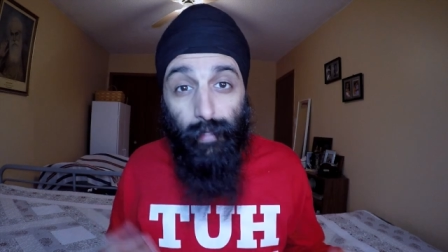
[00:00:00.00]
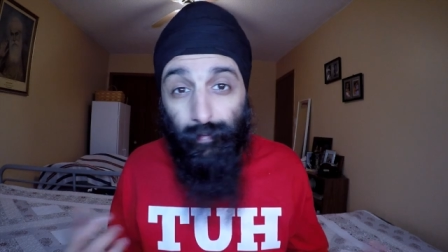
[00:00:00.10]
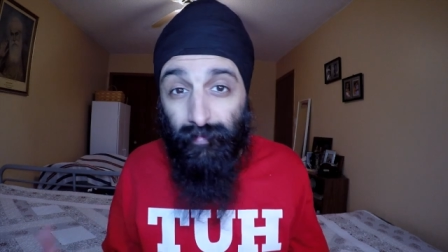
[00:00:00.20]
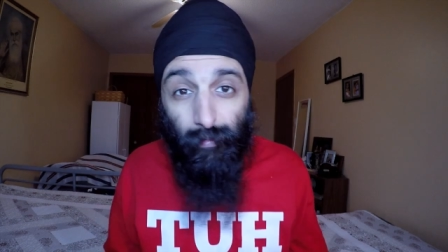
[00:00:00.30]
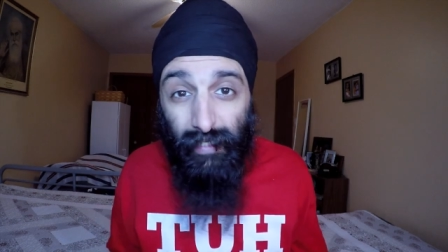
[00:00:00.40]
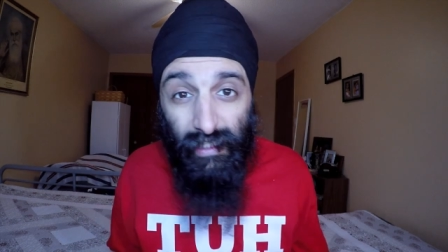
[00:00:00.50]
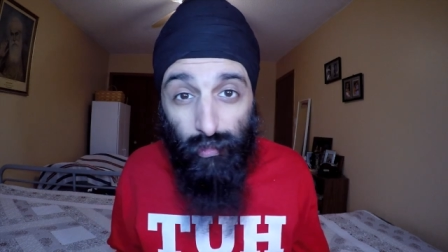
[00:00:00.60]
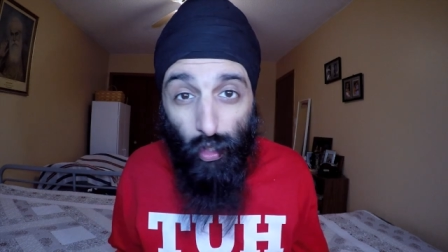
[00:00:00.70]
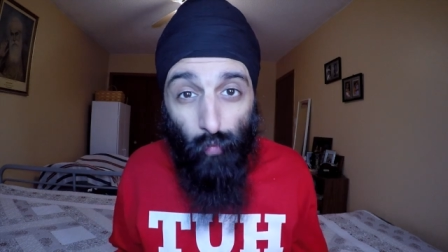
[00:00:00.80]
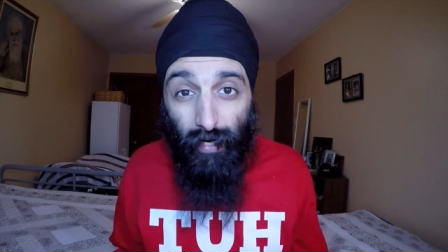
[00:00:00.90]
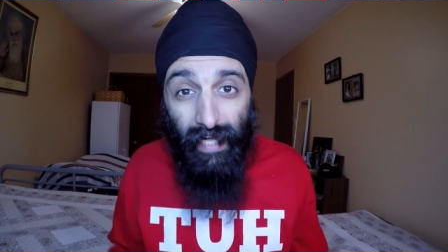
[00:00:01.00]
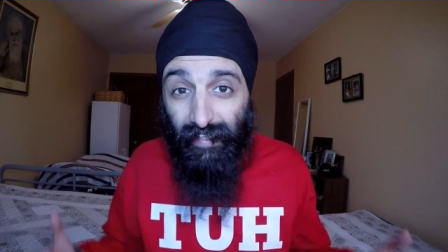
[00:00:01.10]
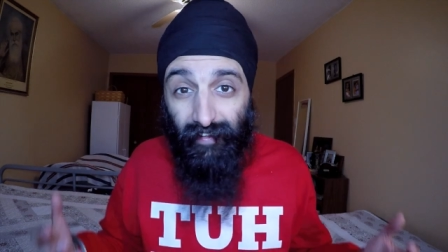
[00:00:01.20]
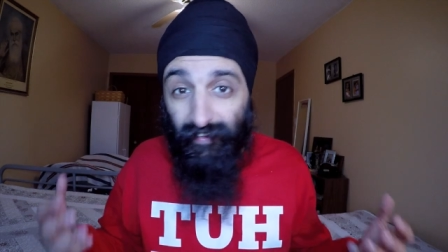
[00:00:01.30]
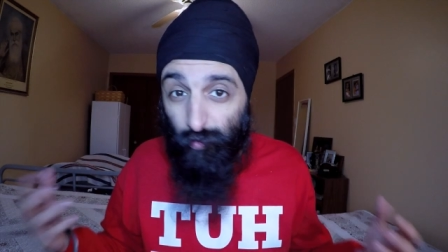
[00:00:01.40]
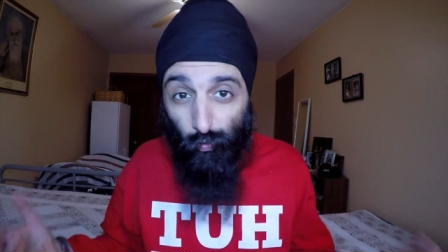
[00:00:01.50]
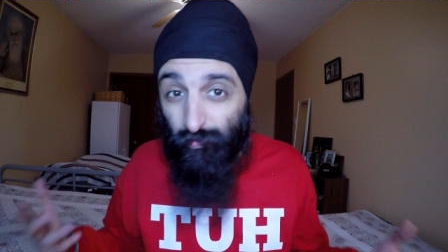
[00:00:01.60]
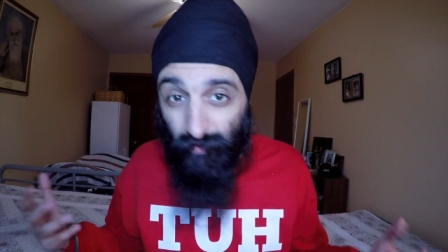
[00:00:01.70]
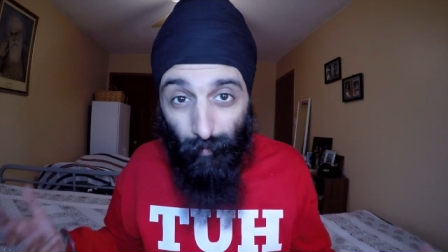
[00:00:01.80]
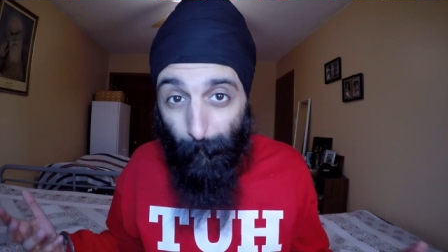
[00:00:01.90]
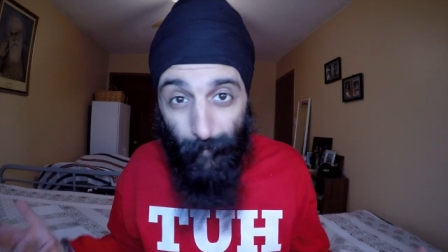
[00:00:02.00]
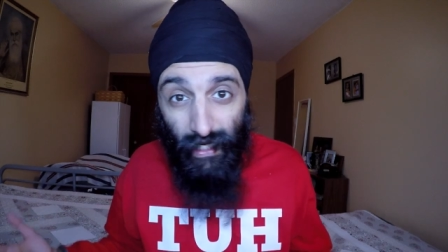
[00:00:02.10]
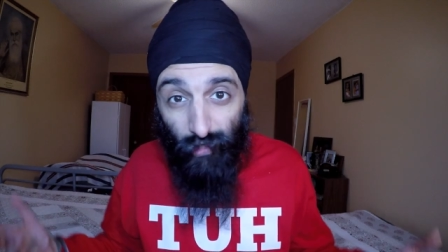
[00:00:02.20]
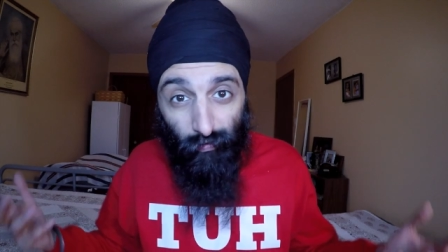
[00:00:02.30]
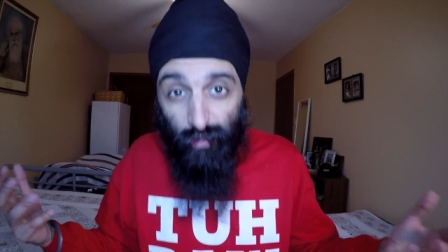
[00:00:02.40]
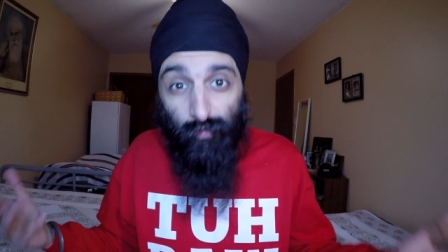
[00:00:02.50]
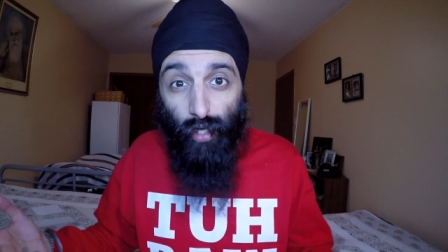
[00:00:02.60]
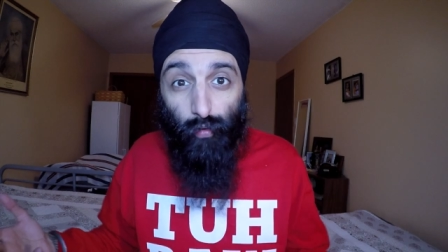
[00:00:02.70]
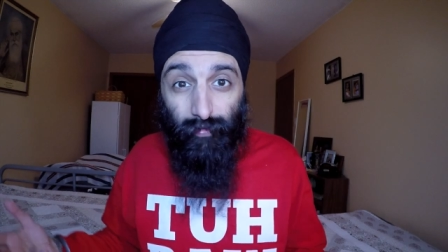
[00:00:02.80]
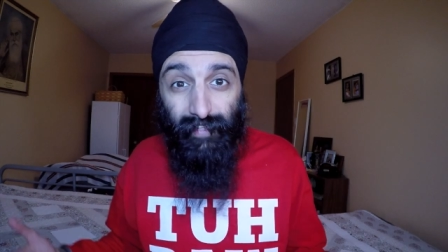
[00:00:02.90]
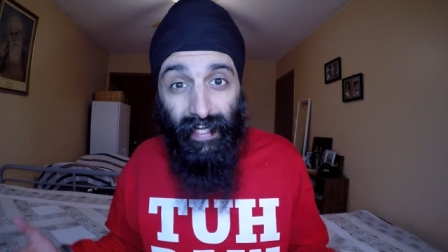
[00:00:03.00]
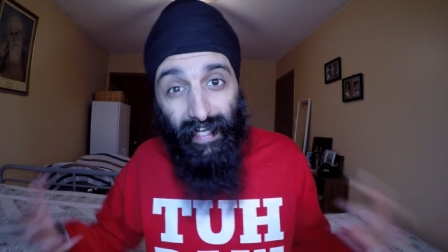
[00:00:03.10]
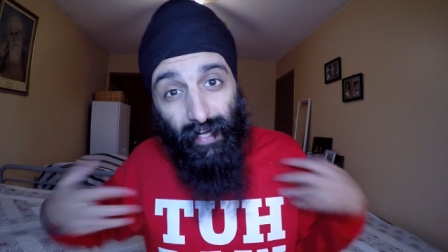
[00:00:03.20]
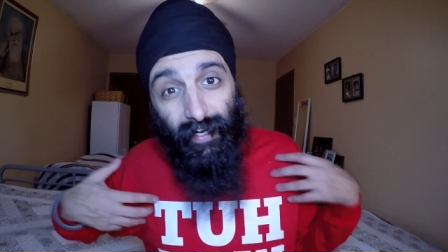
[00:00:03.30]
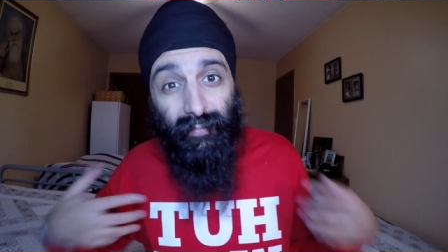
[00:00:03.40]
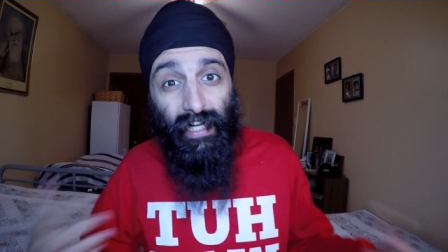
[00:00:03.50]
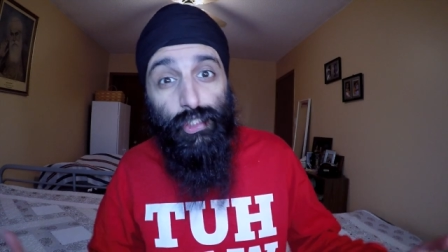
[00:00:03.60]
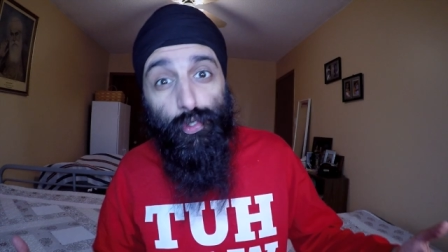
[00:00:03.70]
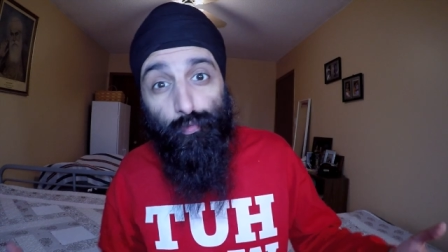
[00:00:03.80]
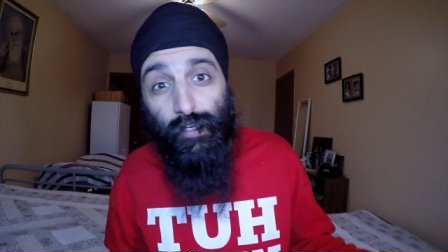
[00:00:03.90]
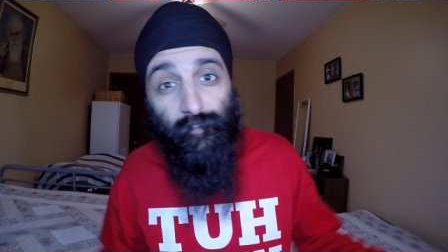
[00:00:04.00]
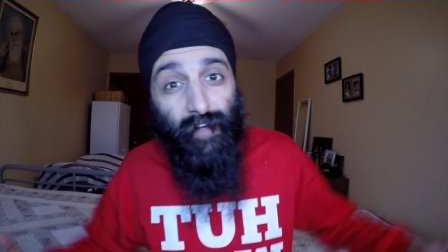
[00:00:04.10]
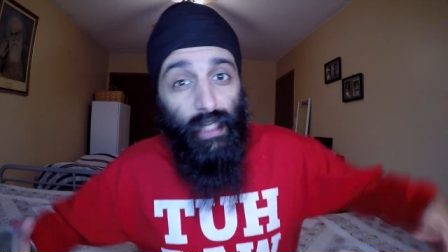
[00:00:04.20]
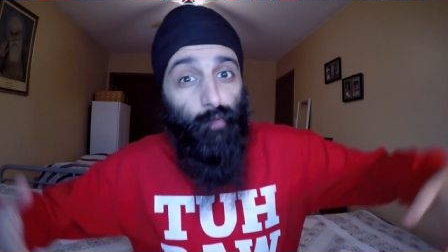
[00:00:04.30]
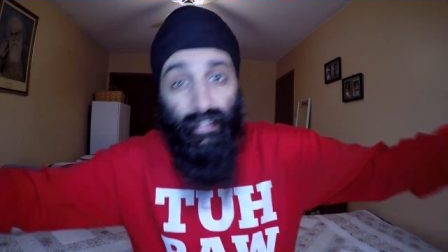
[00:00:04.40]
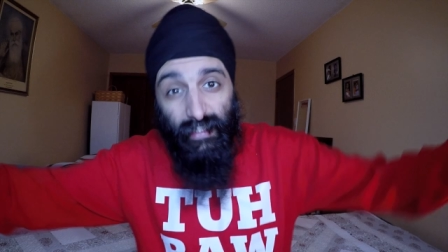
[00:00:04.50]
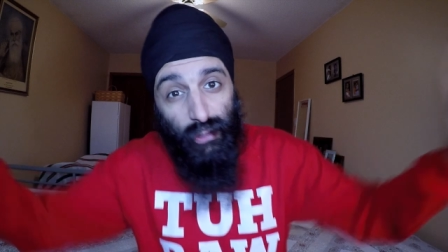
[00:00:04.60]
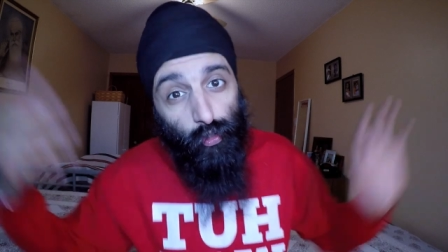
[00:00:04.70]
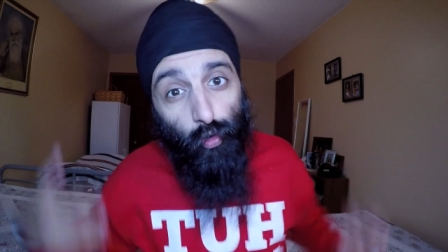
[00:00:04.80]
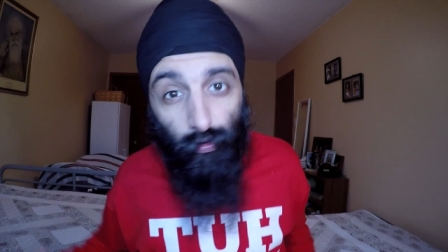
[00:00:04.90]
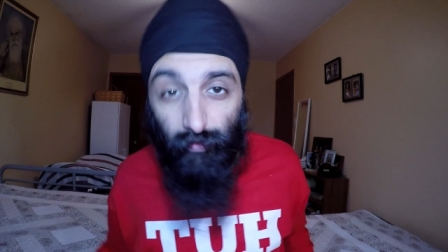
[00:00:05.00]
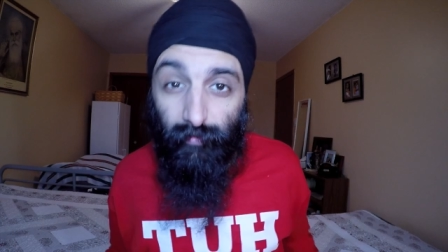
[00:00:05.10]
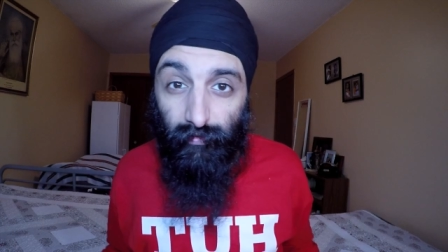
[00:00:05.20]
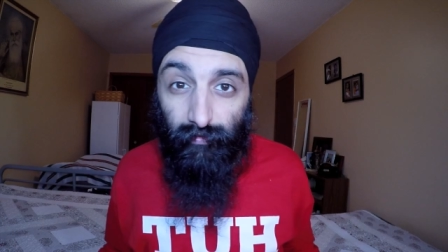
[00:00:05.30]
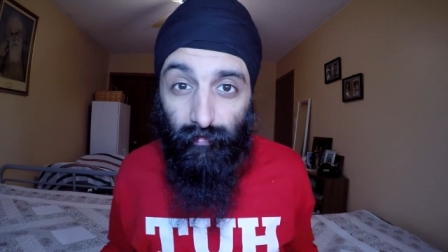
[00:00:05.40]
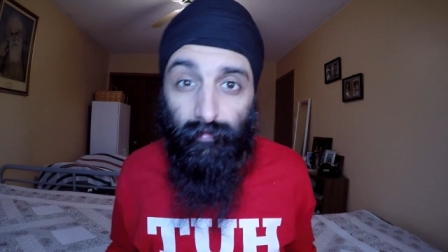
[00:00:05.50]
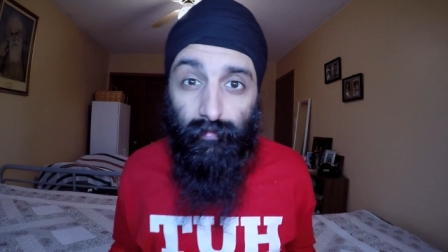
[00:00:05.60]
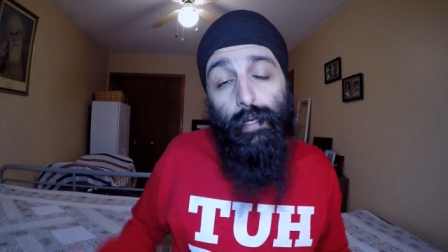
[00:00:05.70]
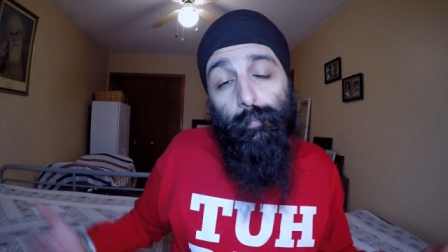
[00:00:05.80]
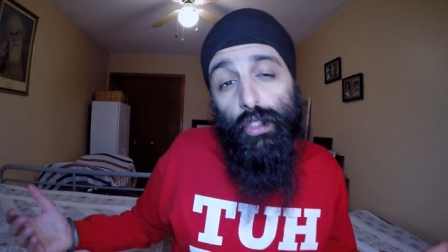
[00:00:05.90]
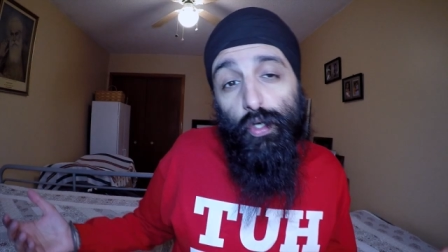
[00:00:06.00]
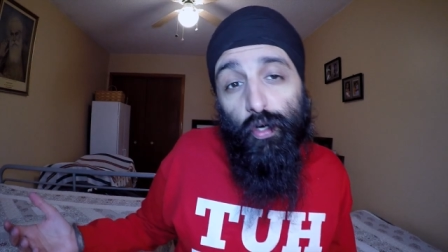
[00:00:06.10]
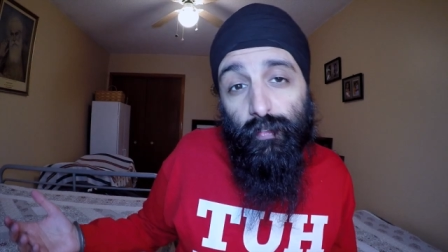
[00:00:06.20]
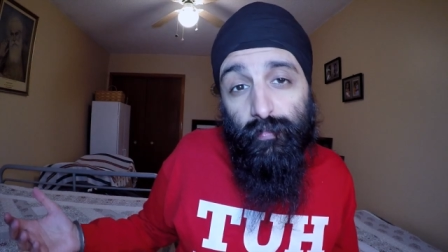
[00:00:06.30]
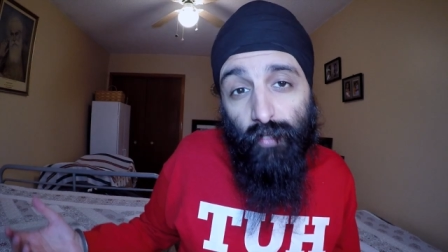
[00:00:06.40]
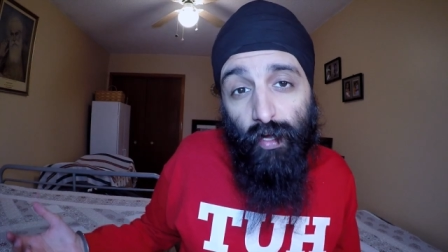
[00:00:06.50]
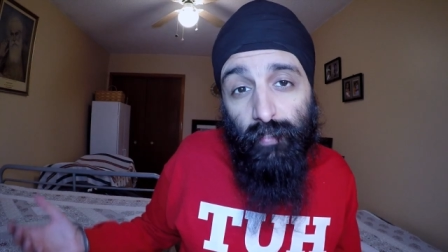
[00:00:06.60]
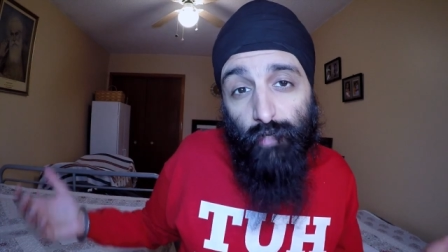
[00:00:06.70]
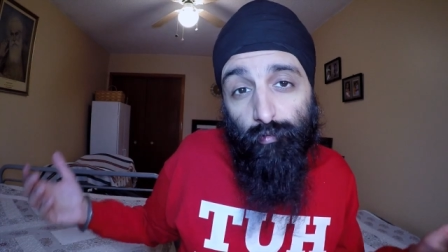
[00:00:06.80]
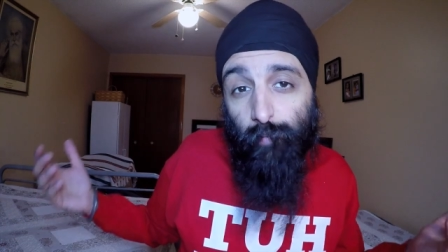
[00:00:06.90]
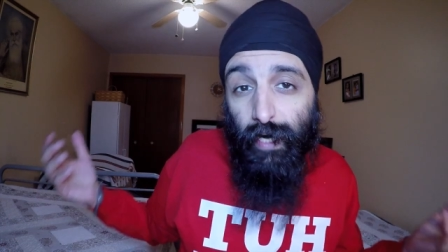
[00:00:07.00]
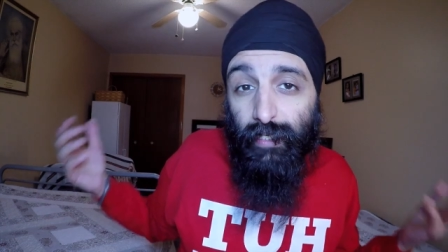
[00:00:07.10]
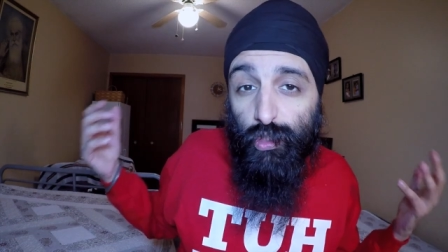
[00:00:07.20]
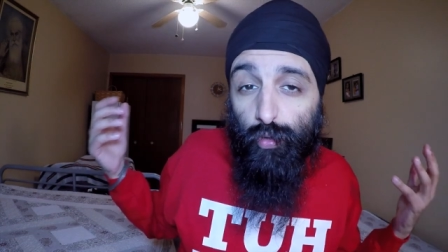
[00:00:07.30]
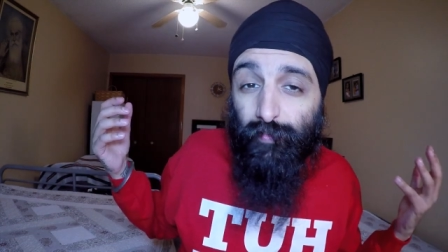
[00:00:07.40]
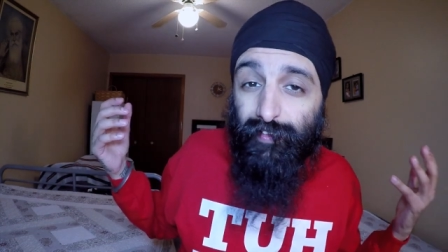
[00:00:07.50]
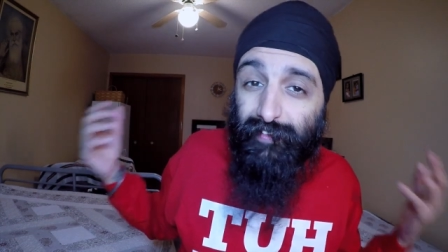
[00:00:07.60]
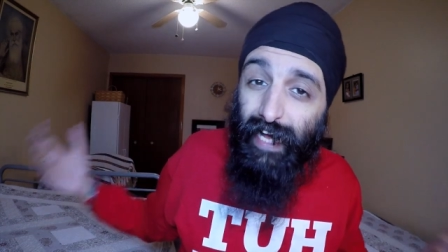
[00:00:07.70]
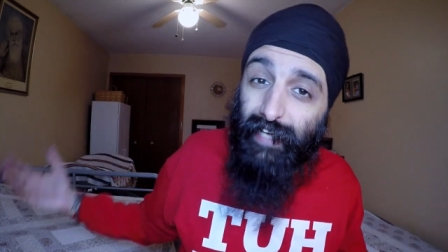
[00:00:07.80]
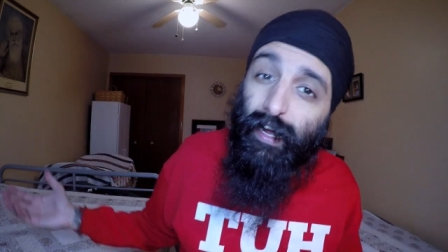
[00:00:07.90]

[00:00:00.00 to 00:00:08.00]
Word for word: Maybe somebody you don't like is doing something better and you noticed that and now that got you reevaluating your whole existence. Maybe you heard a song that reminded you of a sad